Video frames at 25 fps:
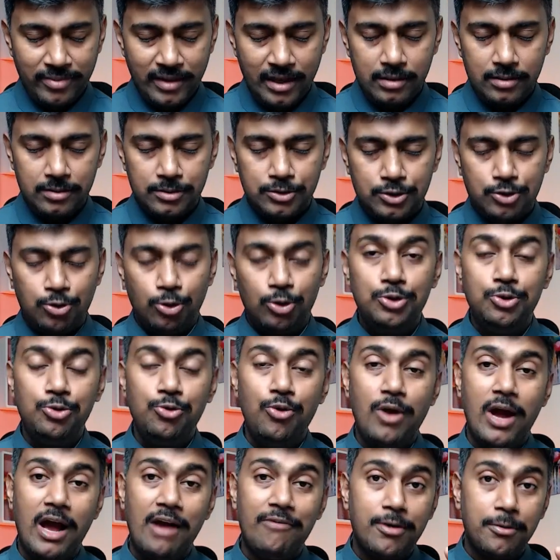so you
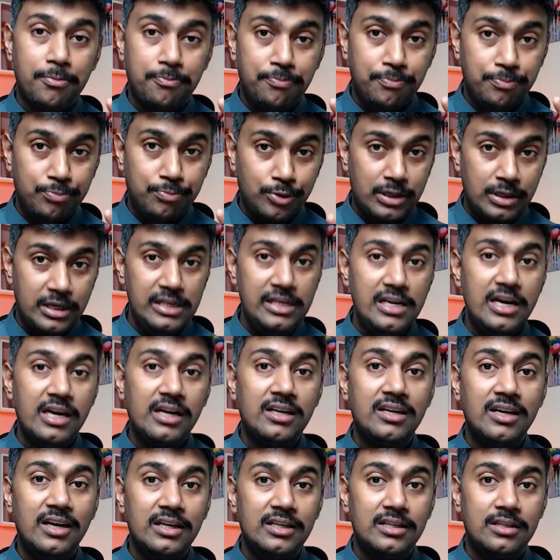have a
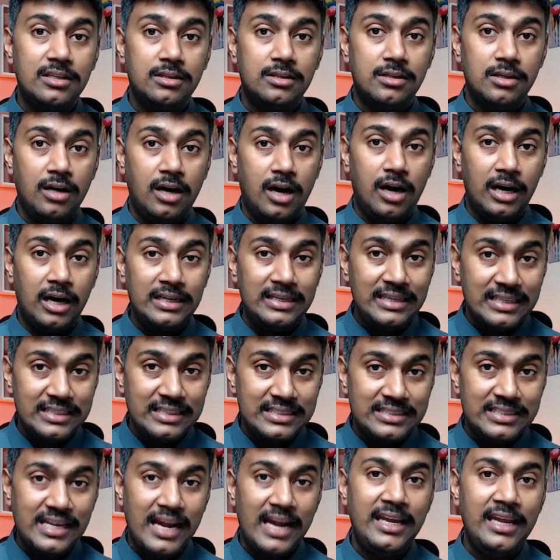clear-cut
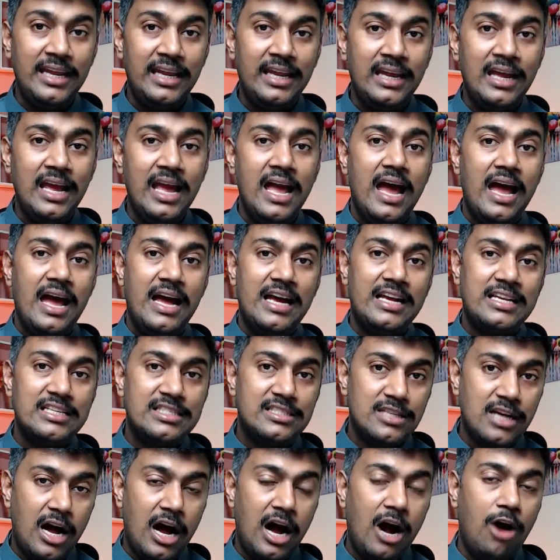understanding as
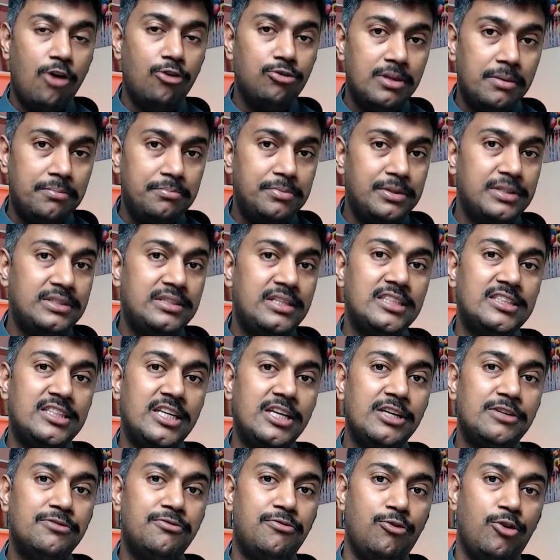how the business is
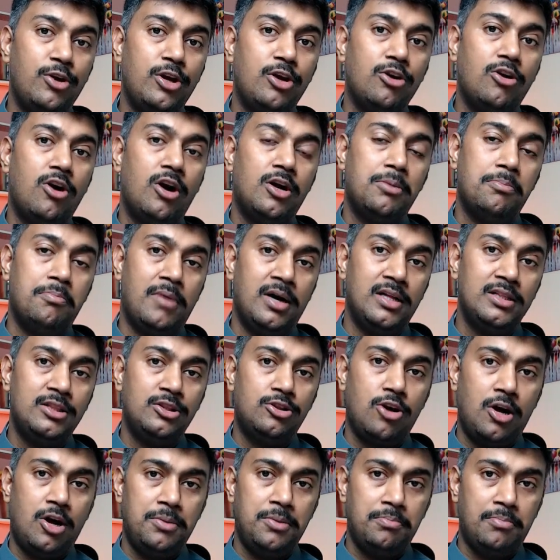flowing on
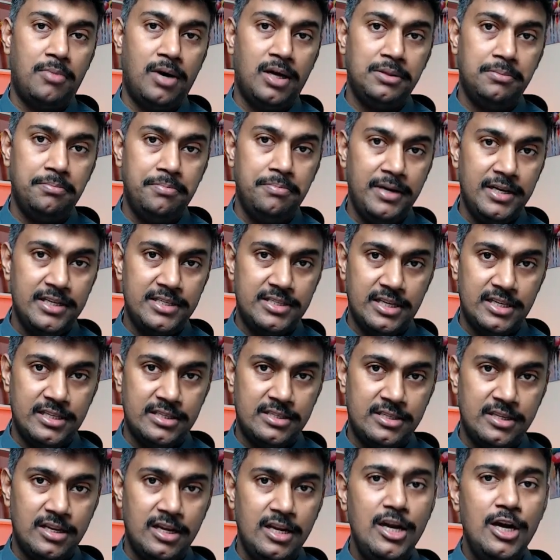month-on-month basis.
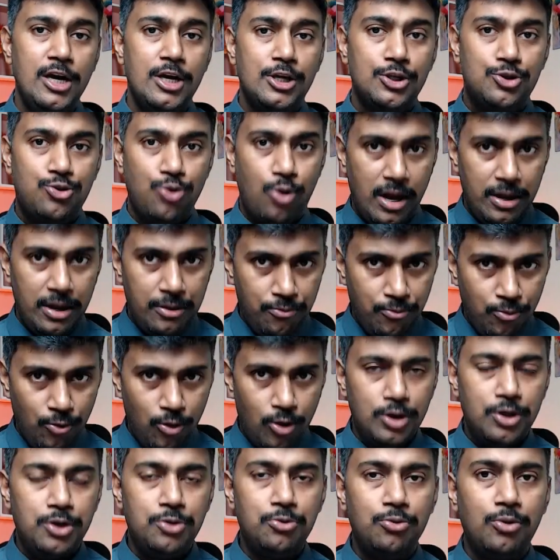So I
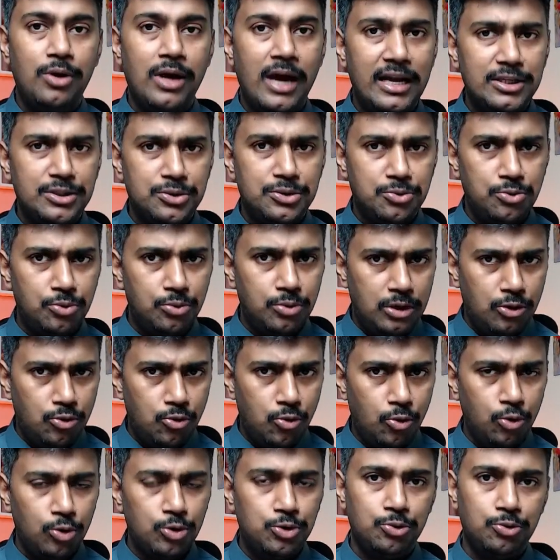want you guys to
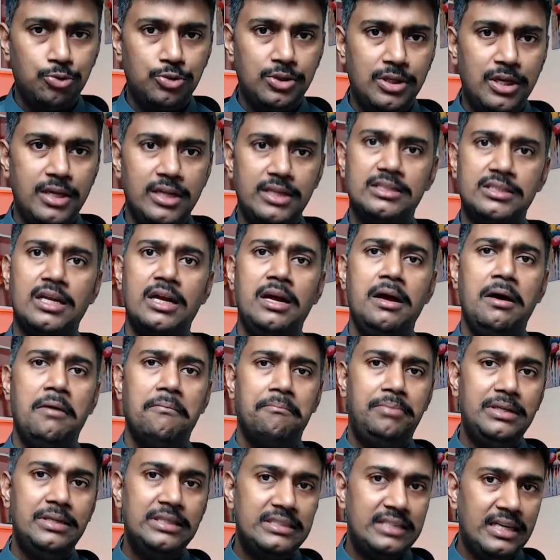go through this.
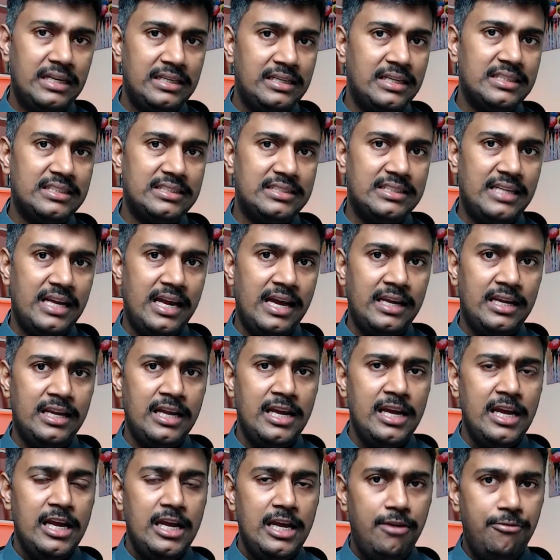Please understand,
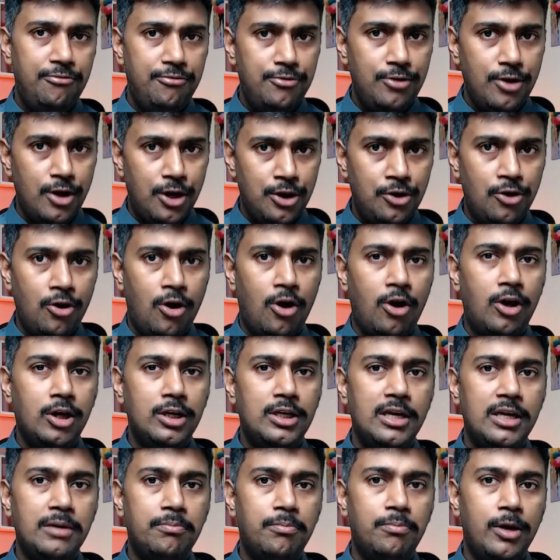If you are not
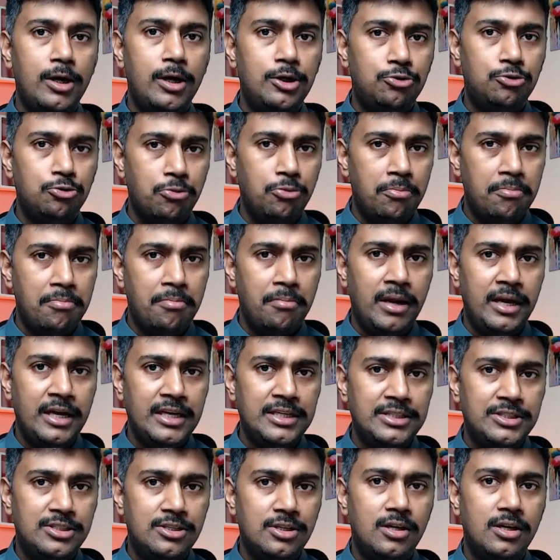able to
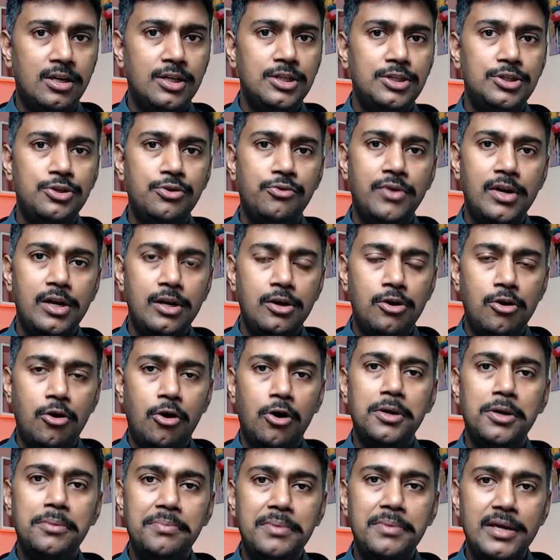measure, you will
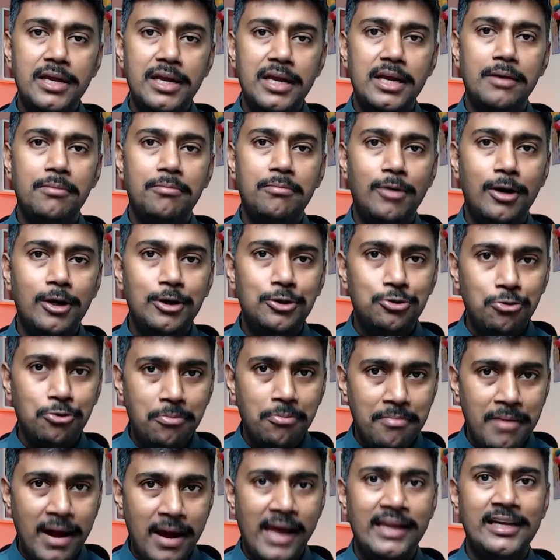not be able to
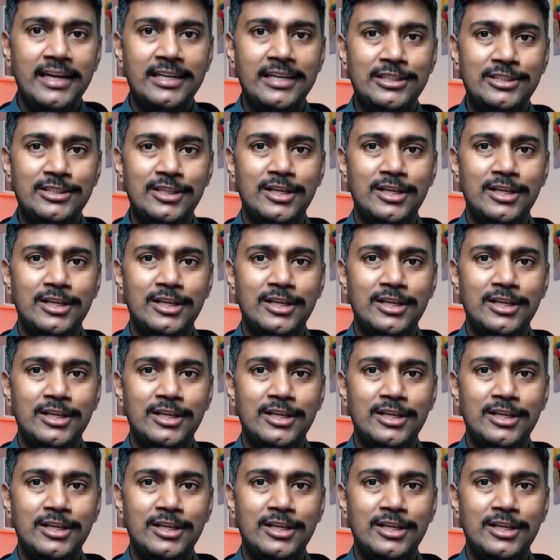manage.